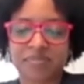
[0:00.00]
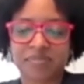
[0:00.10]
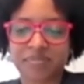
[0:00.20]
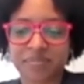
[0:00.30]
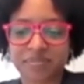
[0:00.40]

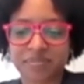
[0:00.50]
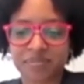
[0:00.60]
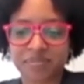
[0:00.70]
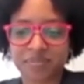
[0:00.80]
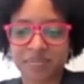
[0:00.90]

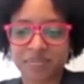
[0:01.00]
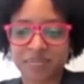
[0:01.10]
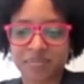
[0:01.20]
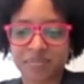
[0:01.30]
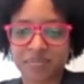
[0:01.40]

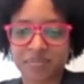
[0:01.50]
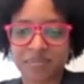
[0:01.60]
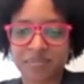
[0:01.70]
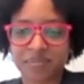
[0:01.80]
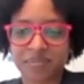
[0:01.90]

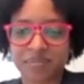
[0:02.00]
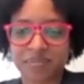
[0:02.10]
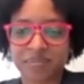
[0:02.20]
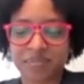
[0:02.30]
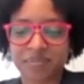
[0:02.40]

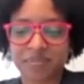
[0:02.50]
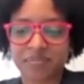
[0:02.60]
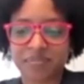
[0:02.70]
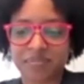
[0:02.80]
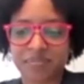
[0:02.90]

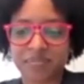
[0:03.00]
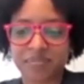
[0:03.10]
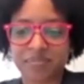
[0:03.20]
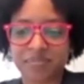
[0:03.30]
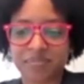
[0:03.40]

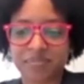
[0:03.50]
(silent)